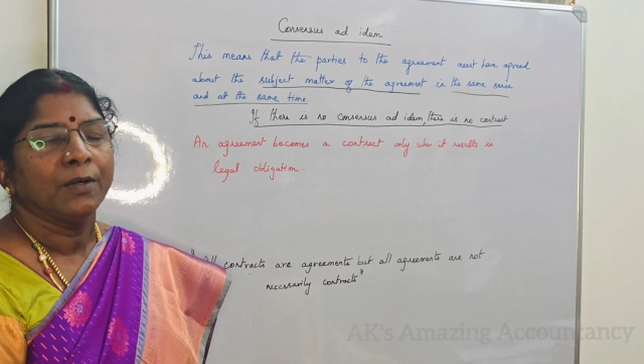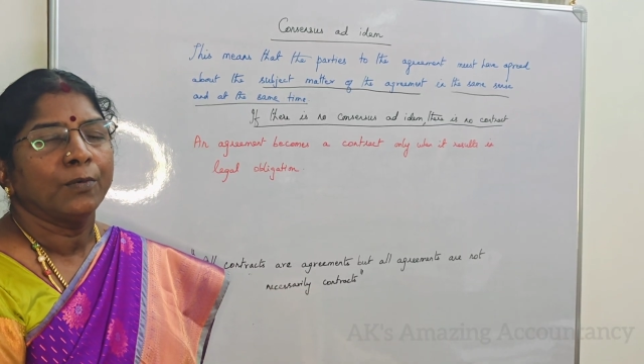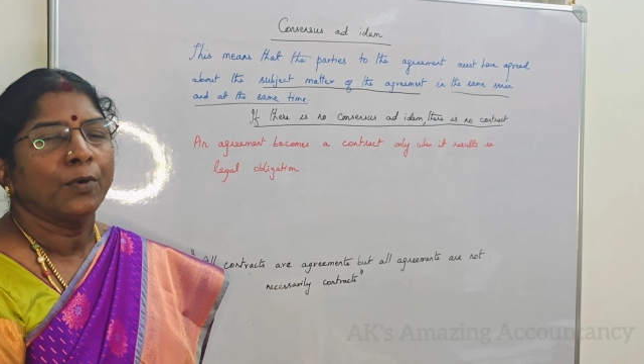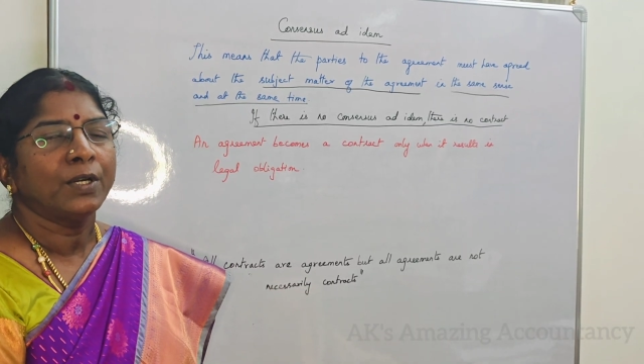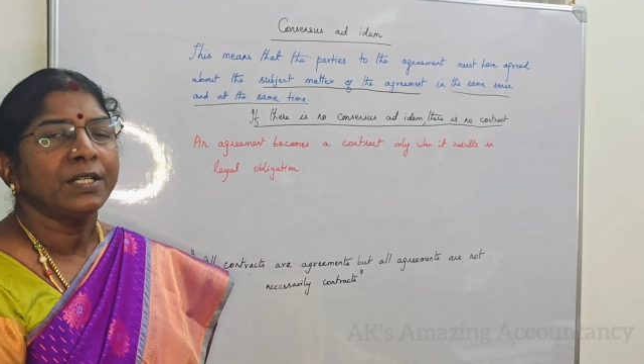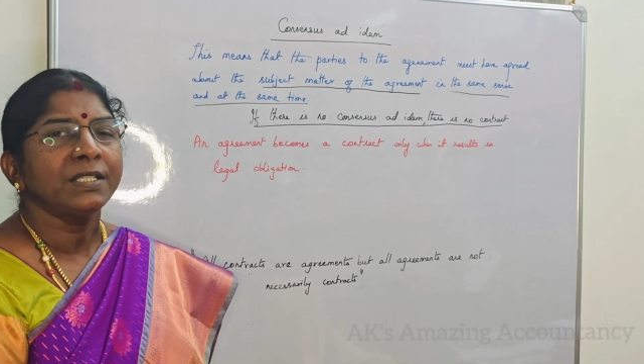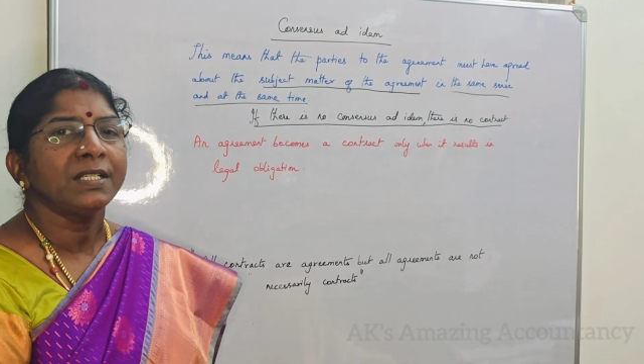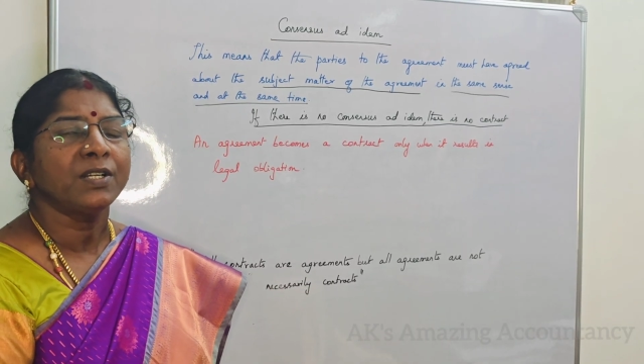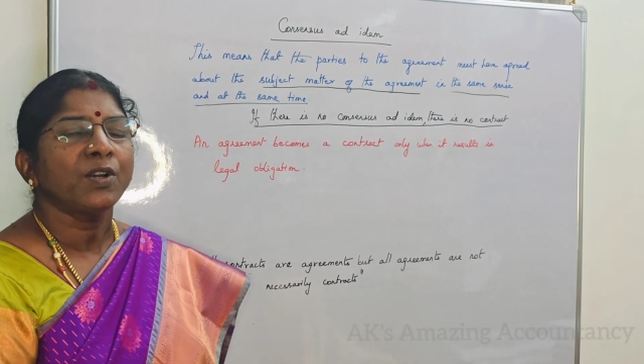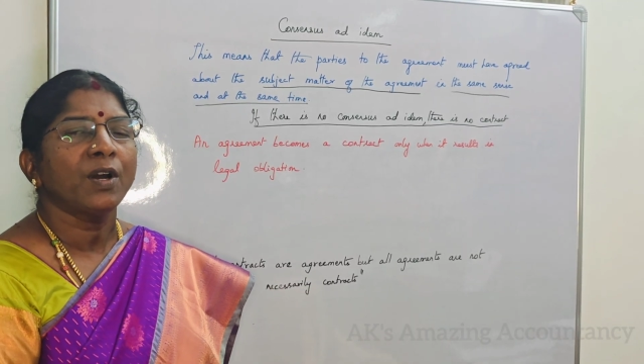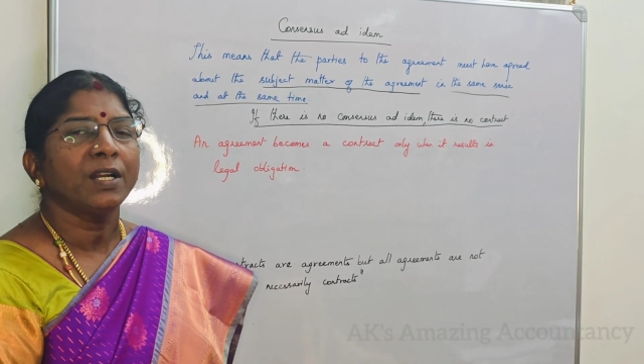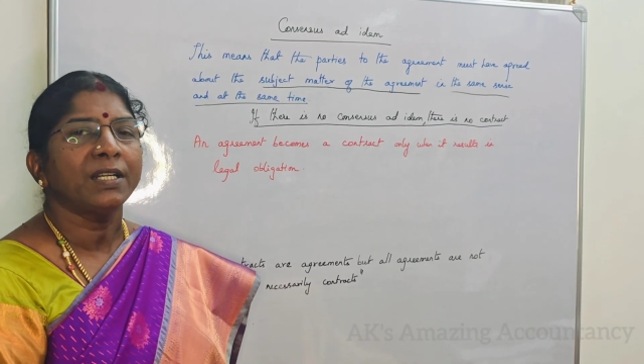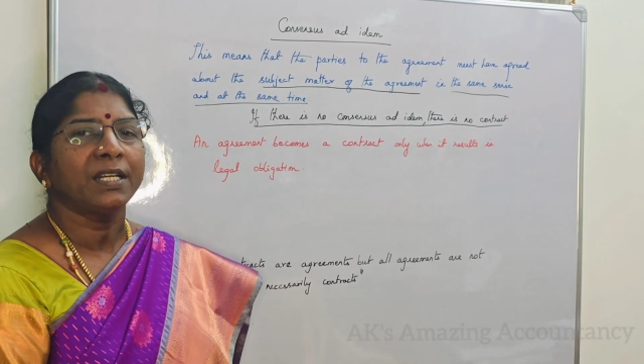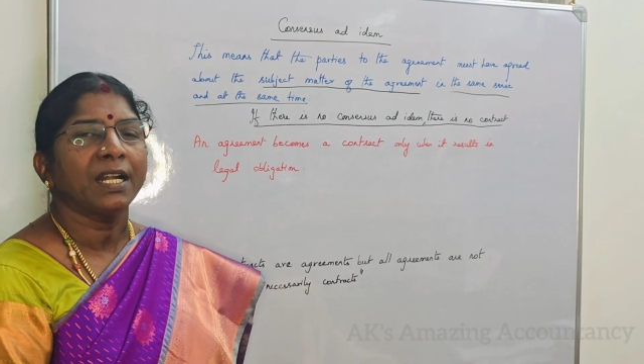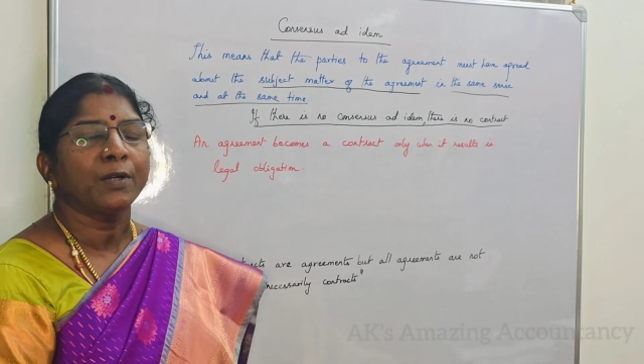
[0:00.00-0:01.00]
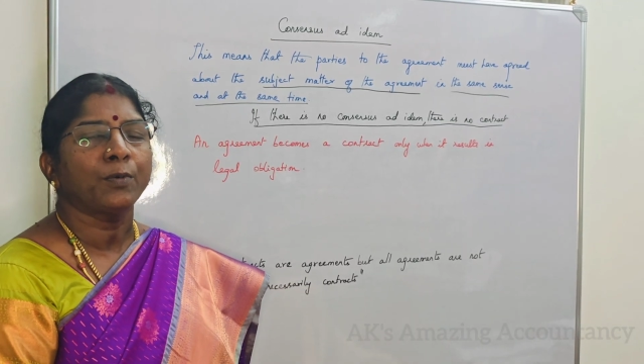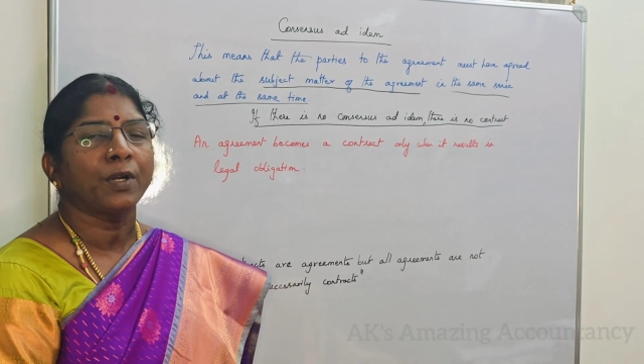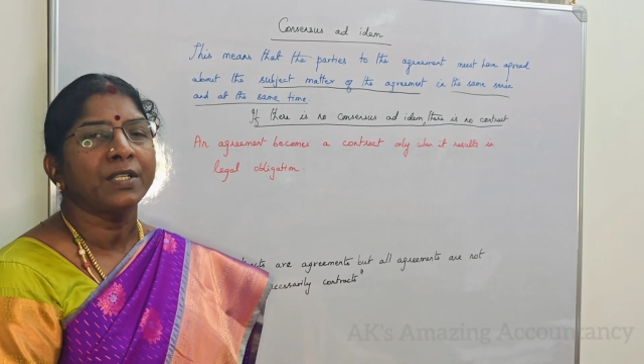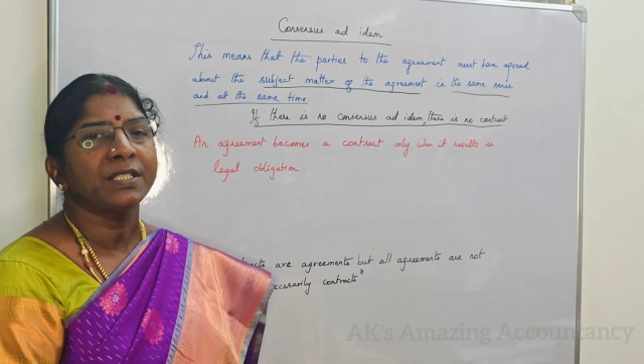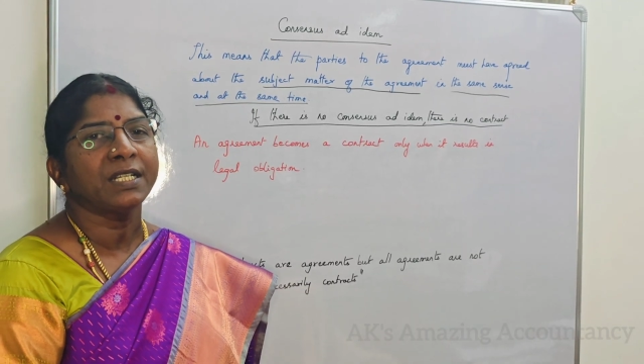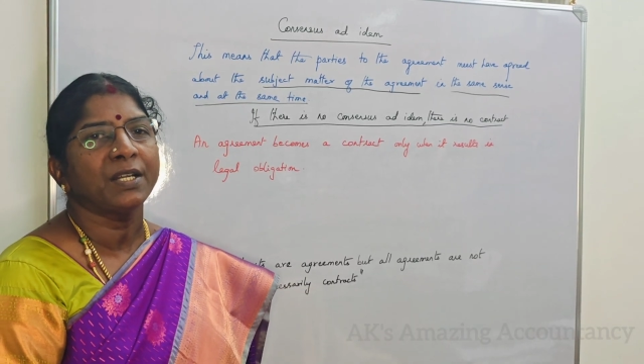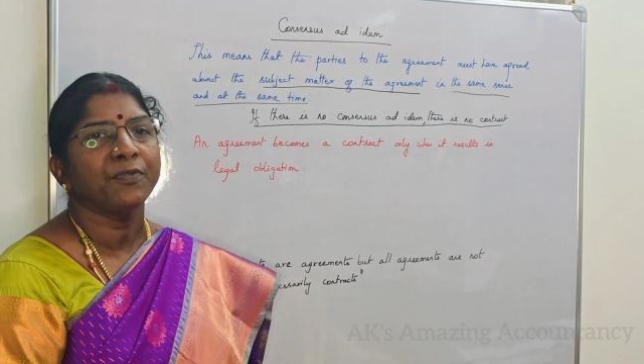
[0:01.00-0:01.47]
What is a contract?
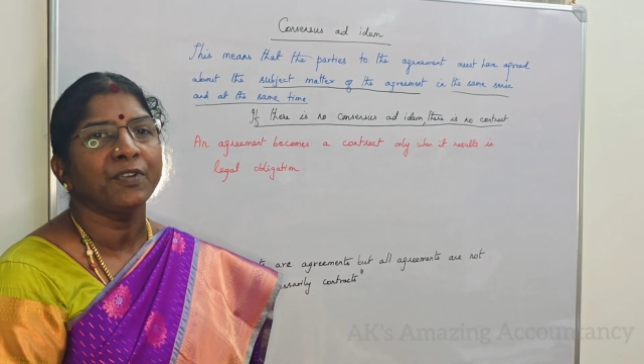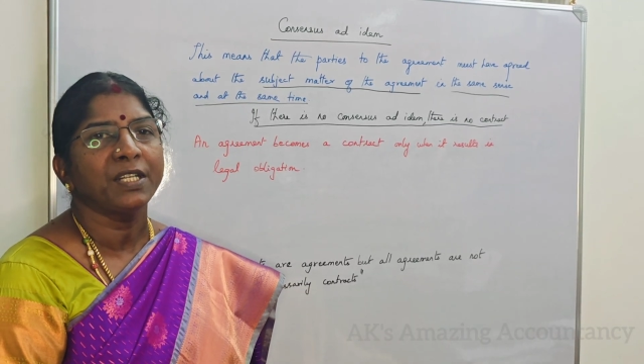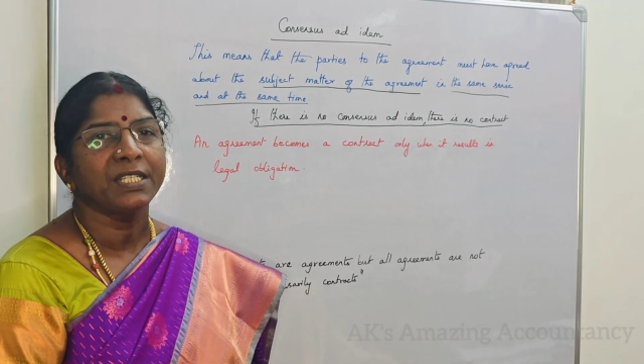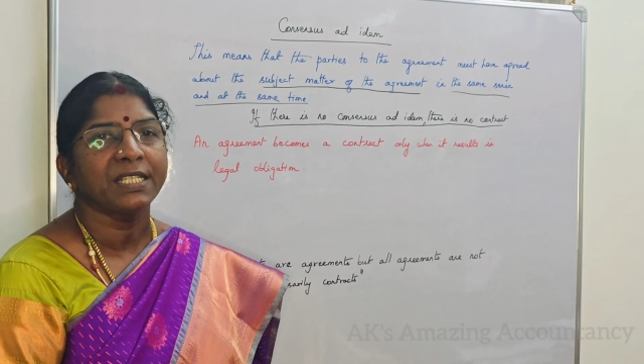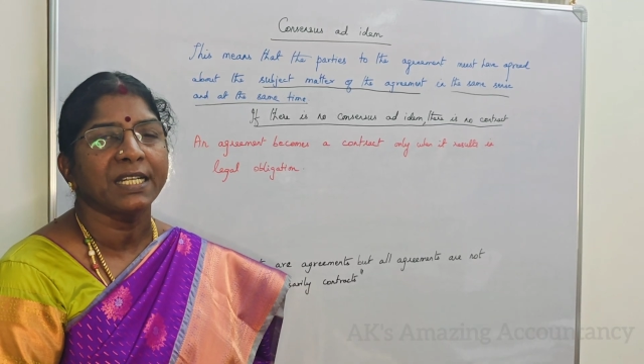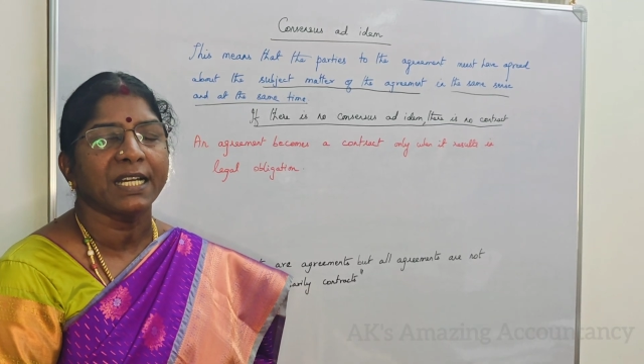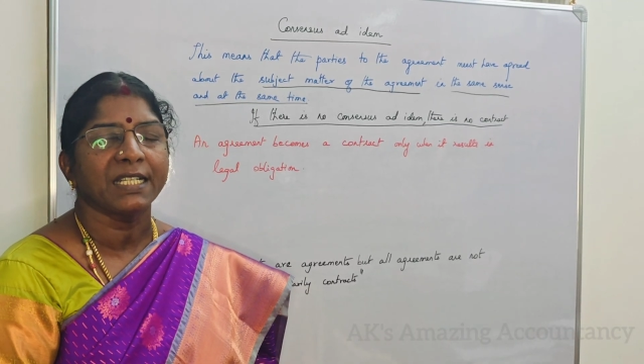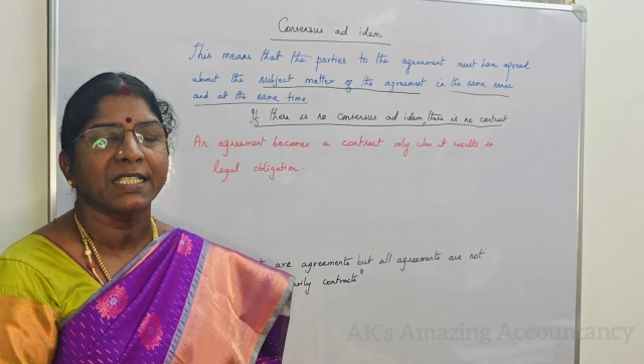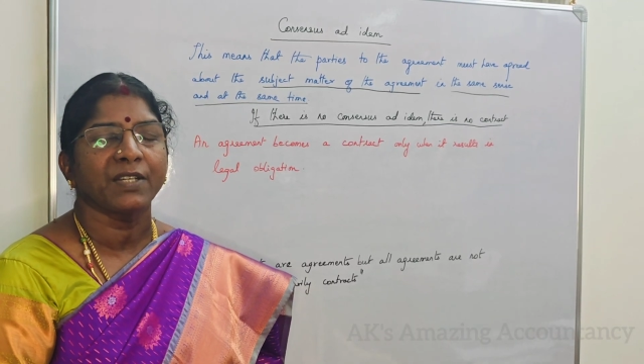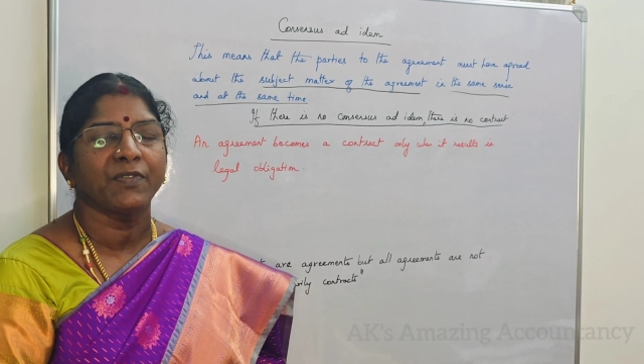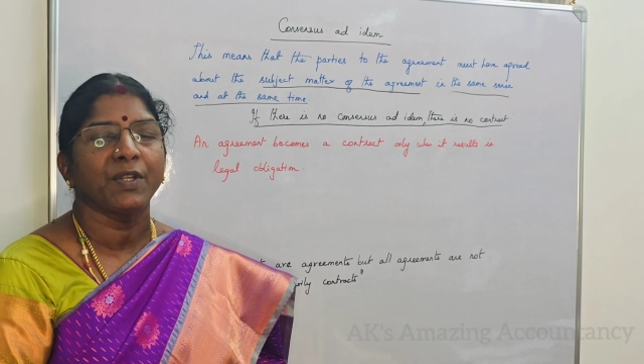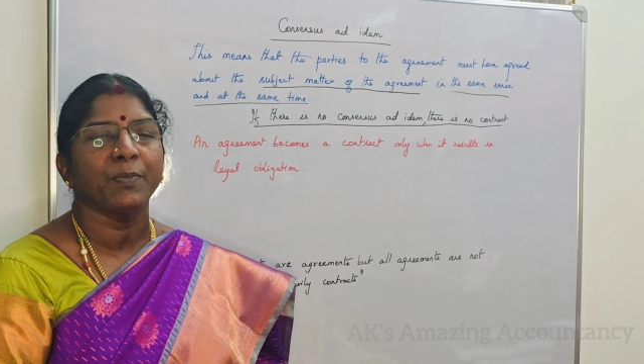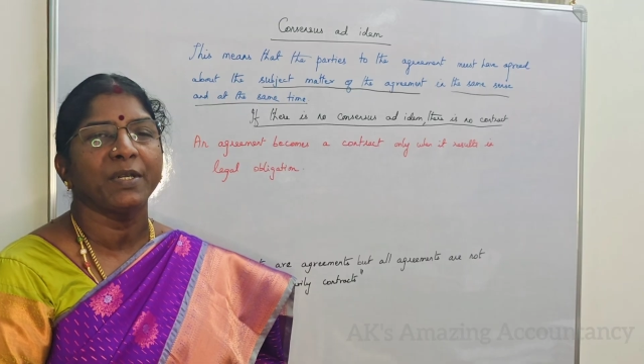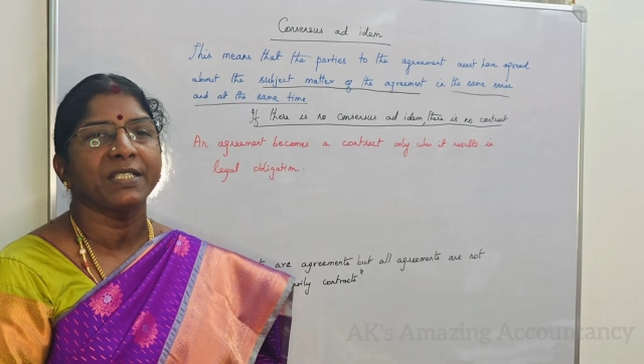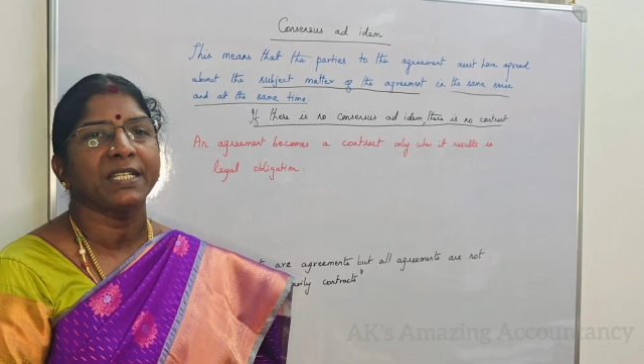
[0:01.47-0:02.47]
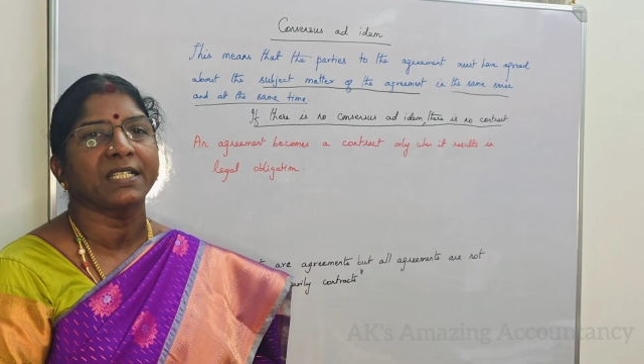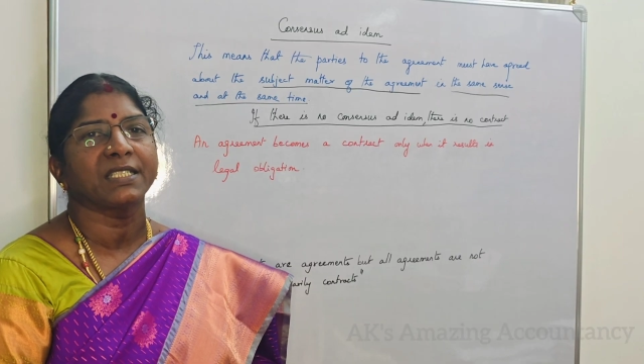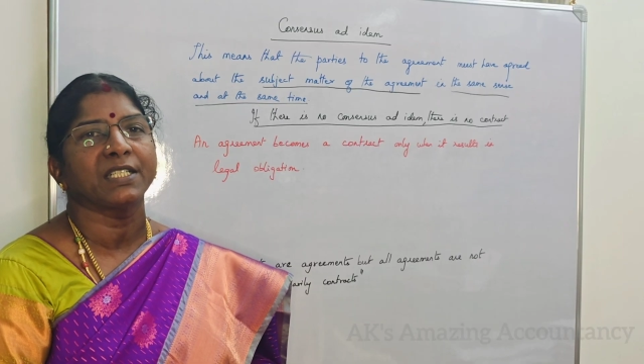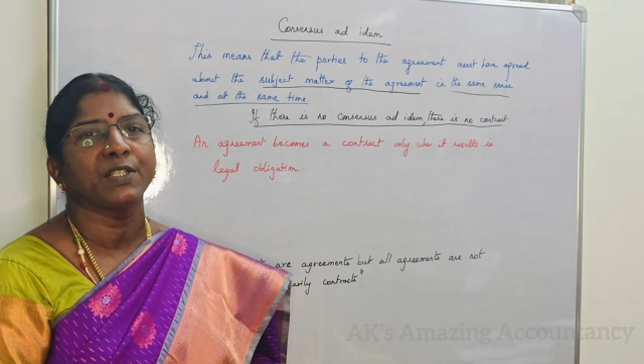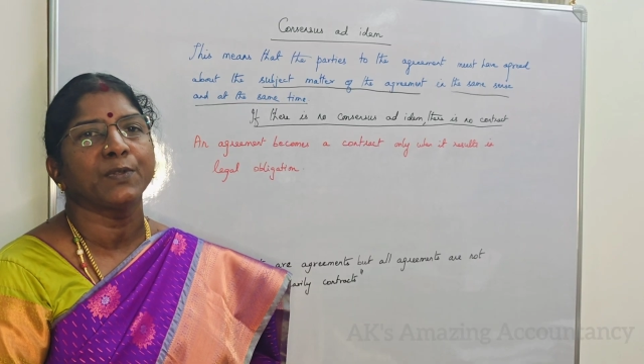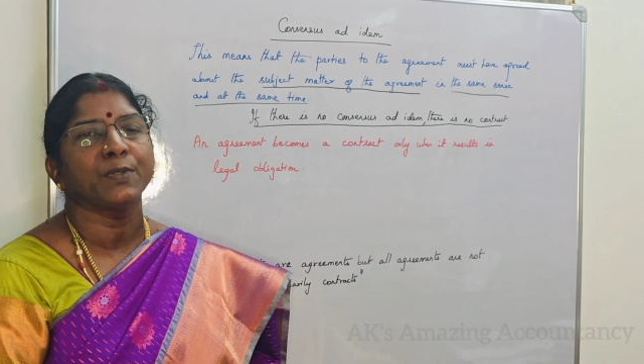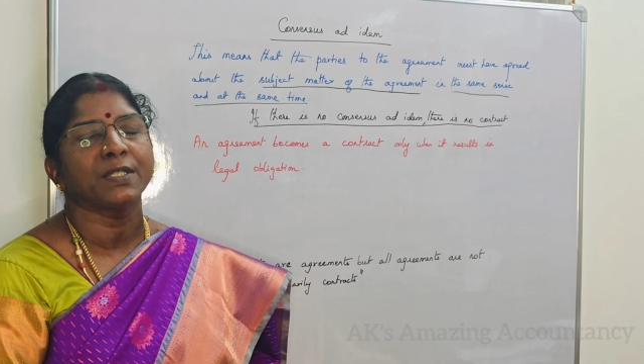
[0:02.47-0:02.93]
What is the definition as given by
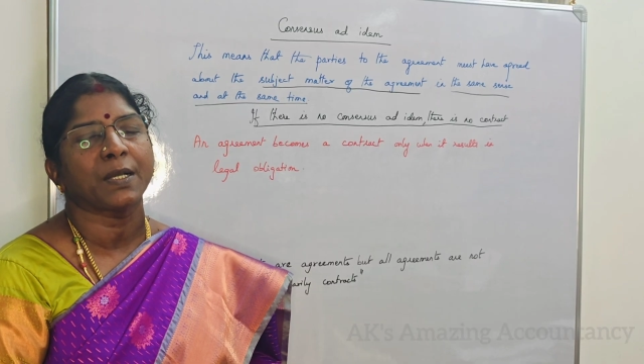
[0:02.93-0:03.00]
section 2